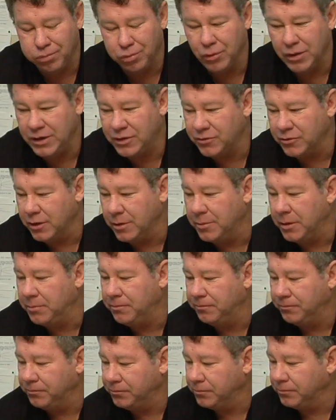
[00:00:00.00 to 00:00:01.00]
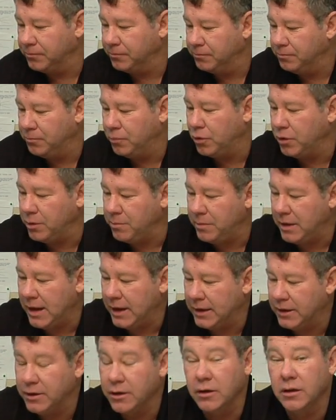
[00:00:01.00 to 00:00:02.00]
pre-trim them, put them
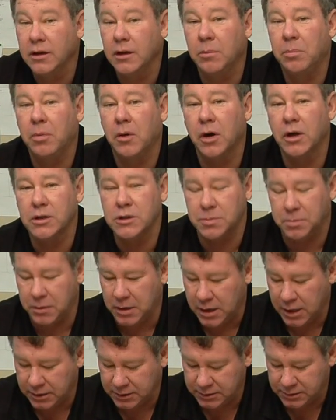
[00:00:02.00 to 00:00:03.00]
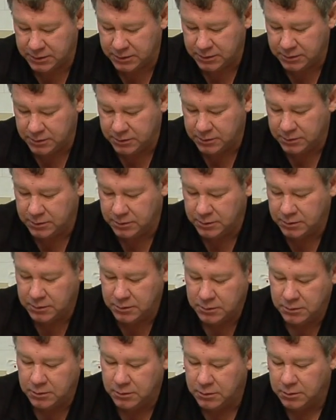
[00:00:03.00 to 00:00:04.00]
back in your little parts box,
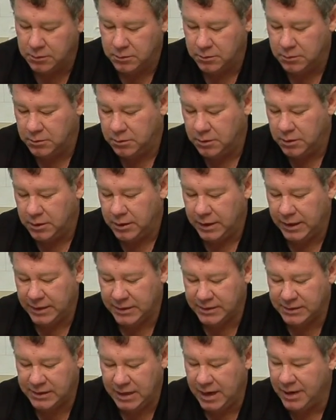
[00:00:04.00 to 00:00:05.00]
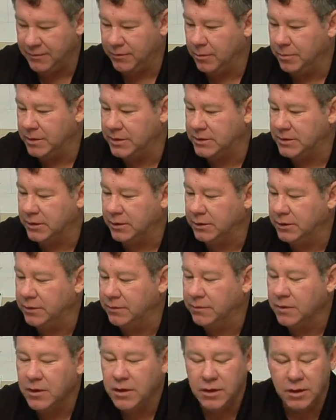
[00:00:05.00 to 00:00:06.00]
and save them until
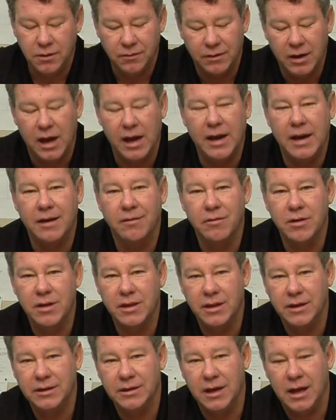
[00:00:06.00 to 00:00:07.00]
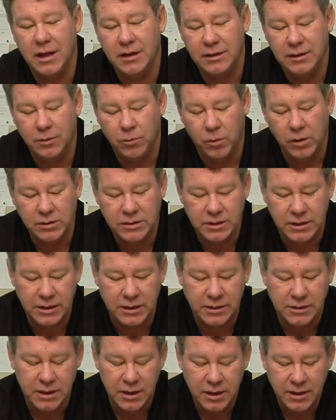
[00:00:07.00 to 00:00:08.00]
you've, you've got everything dialed in. Once it
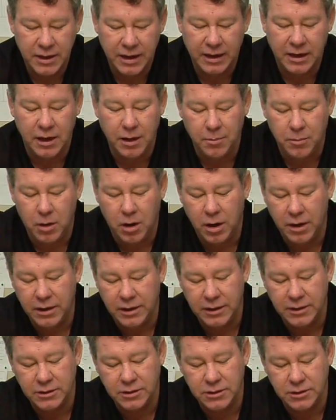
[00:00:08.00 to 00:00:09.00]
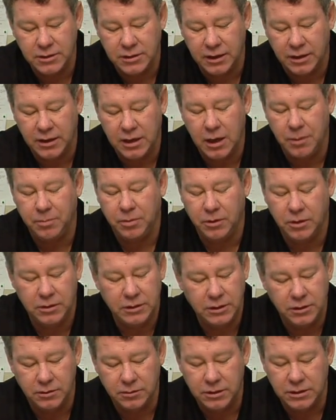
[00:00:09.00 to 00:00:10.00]
is, they come on and it's just a couple,
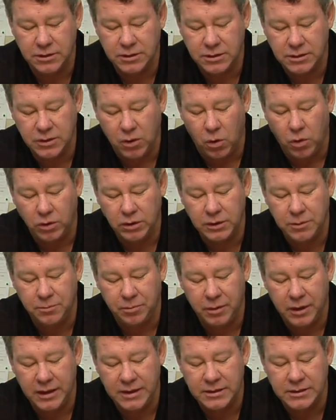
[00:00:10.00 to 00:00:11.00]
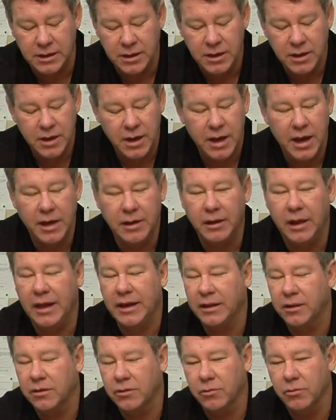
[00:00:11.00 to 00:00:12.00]
you, you hold it in place and
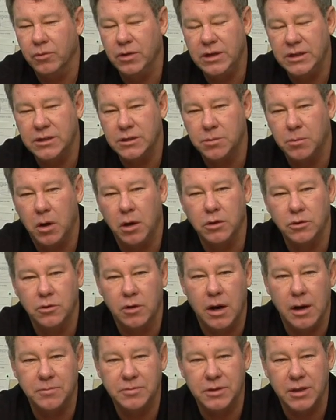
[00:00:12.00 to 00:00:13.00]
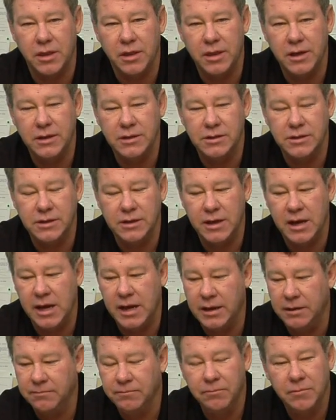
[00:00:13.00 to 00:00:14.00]
like three small drops of thin
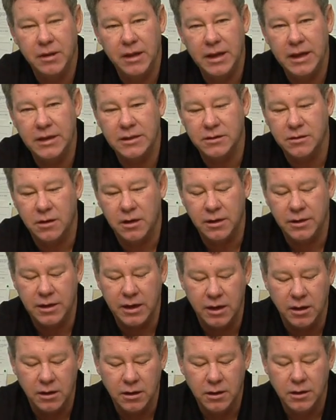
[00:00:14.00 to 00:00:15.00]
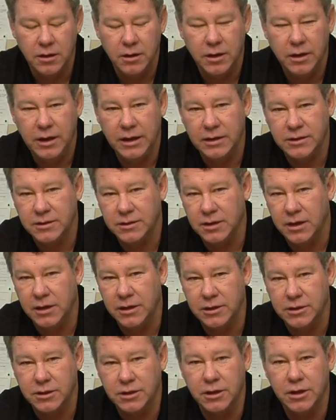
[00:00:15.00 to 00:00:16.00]
CA, it's on there, it's done,
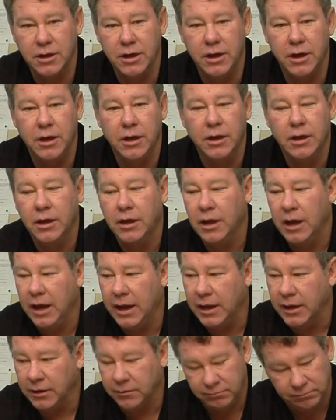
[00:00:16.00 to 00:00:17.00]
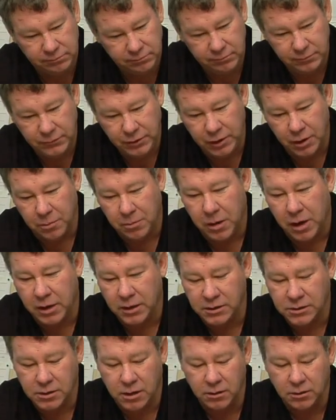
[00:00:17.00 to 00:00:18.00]
it's good, and your
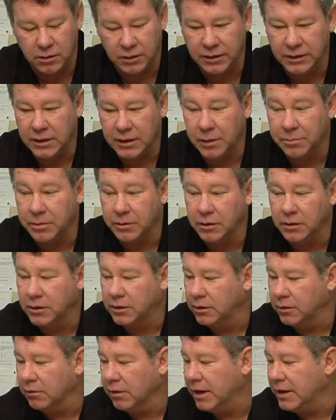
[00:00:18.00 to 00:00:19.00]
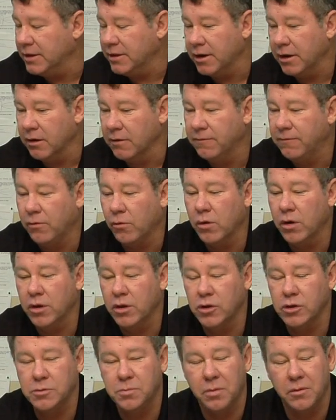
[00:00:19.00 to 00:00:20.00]
model's all cleaned up and looking great. There are four of
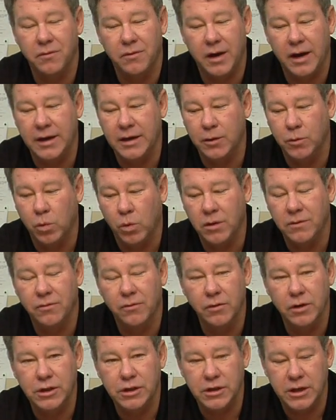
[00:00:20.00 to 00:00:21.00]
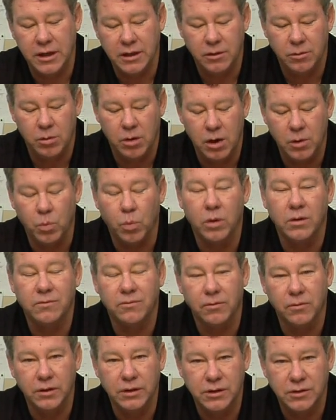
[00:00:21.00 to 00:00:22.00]
those provided, one for each aileron, one
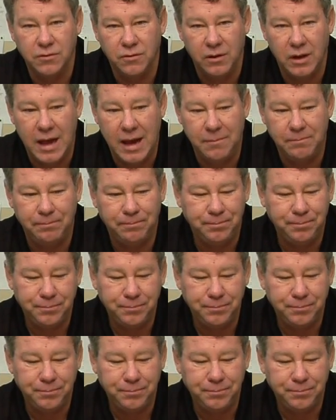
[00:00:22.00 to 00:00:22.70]
for each flap.